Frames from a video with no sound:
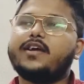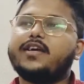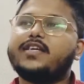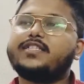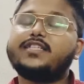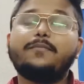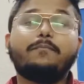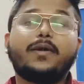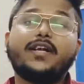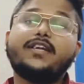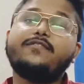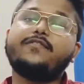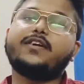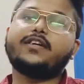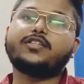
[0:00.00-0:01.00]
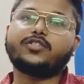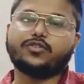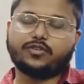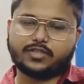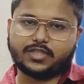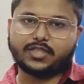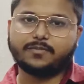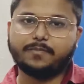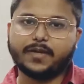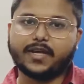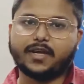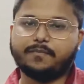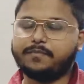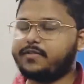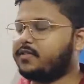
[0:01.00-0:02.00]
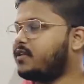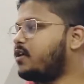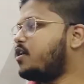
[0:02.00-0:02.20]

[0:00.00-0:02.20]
It's a multi-bagger stocks it becomes.